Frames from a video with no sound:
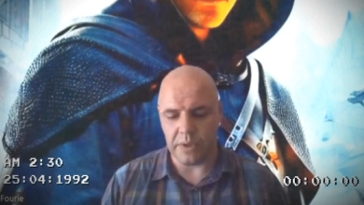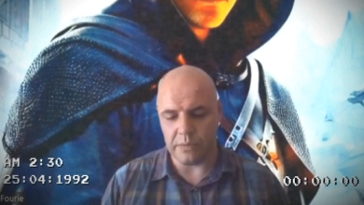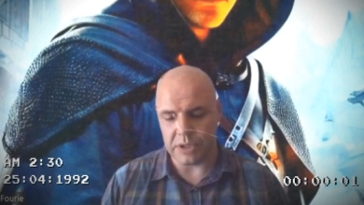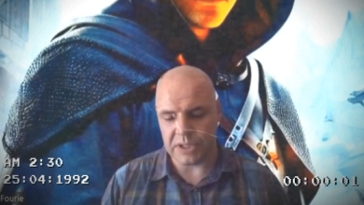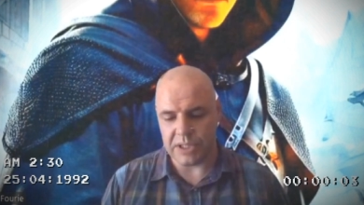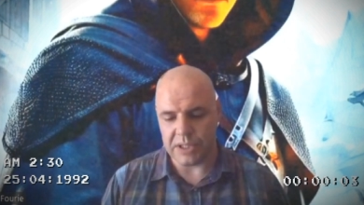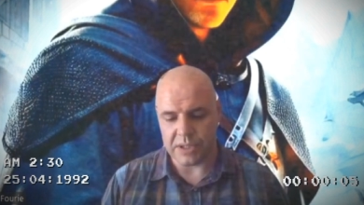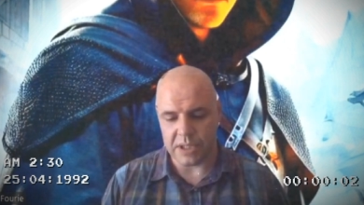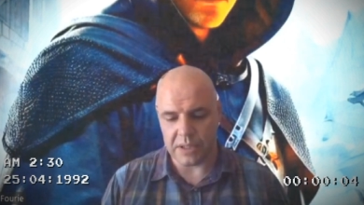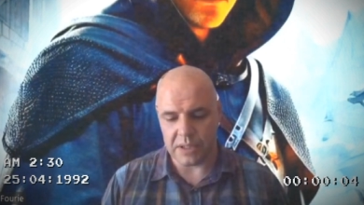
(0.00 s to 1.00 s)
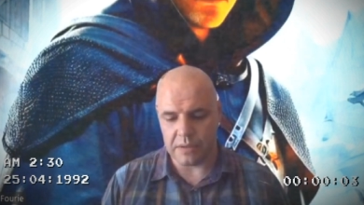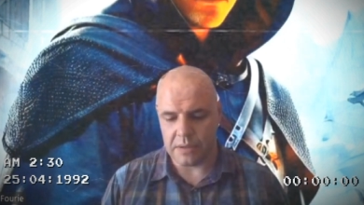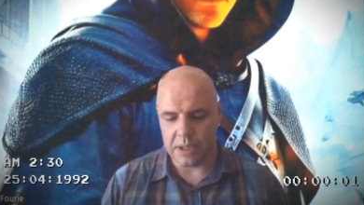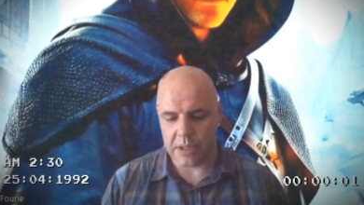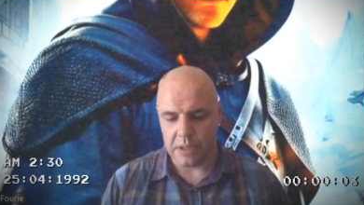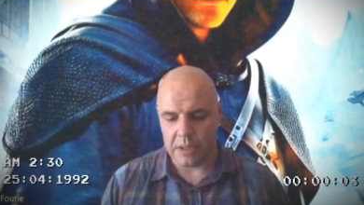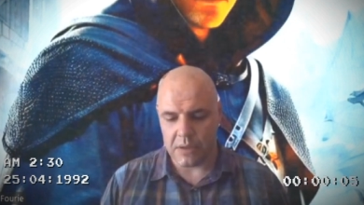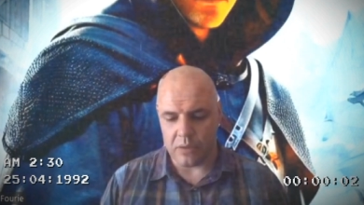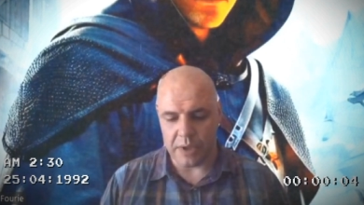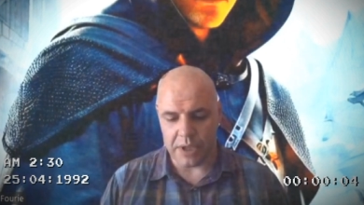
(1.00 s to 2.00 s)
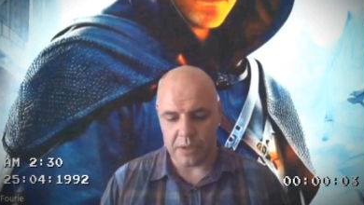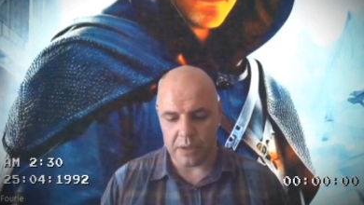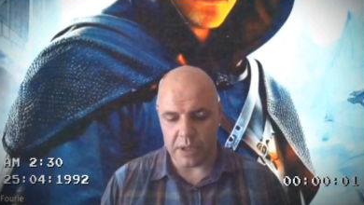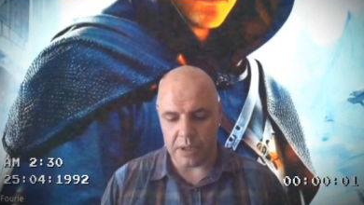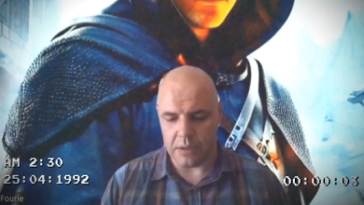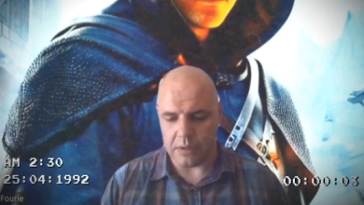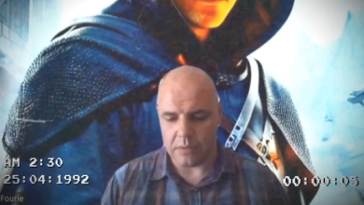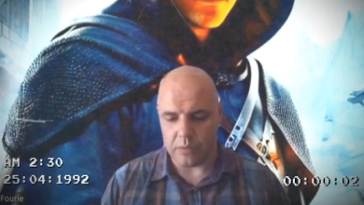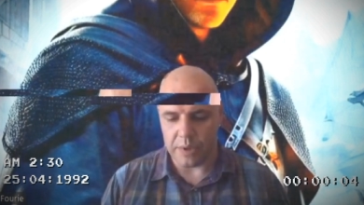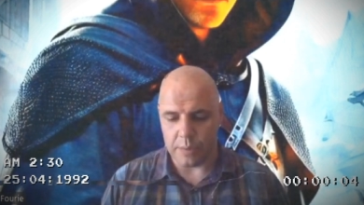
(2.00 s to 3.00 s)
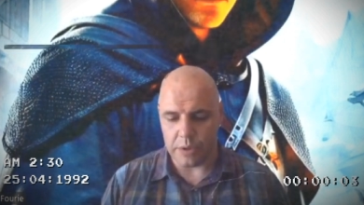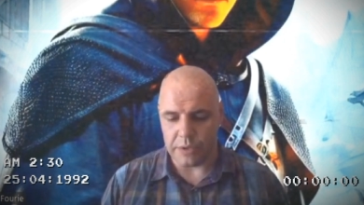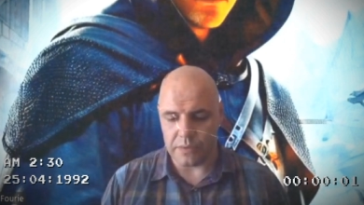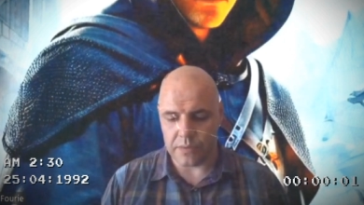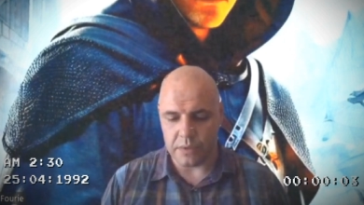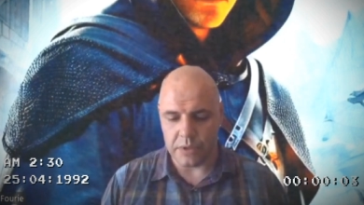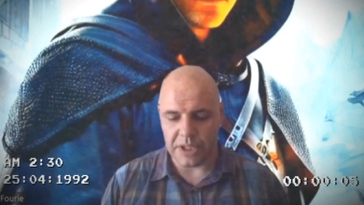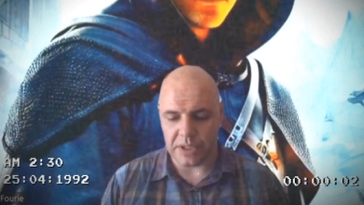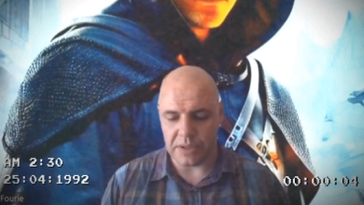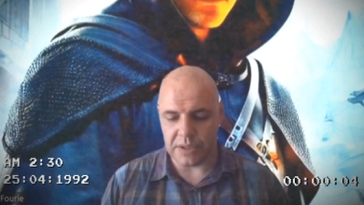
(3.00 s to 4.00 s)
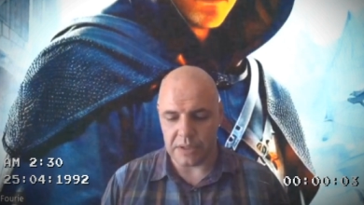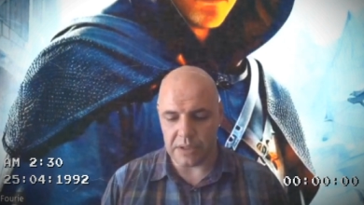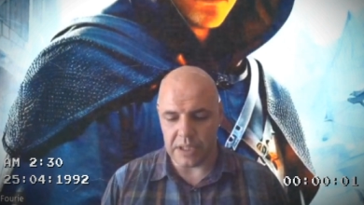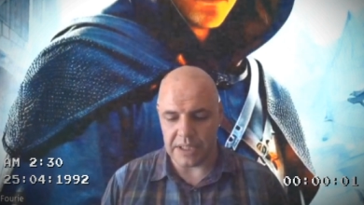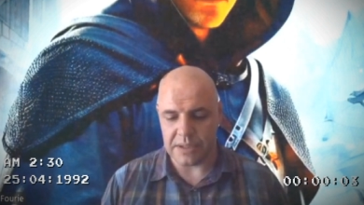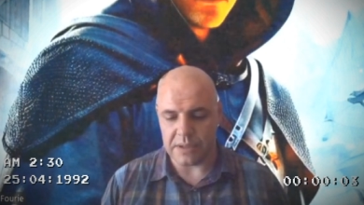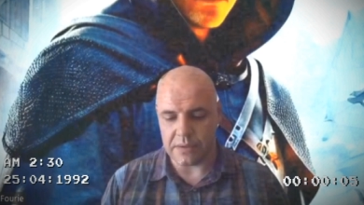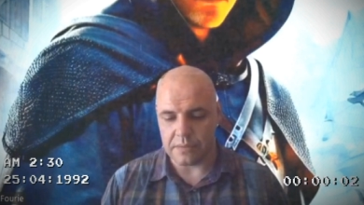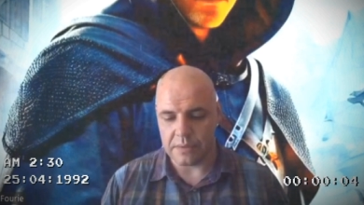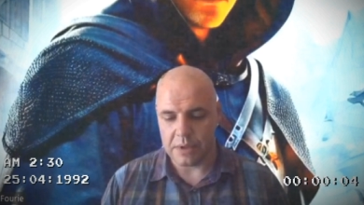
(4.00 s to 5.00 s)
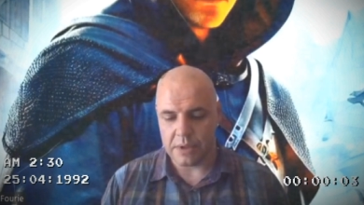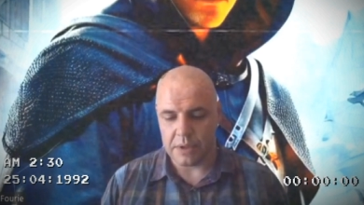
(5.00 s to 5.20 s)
We will see each other when uh, we will look at the letter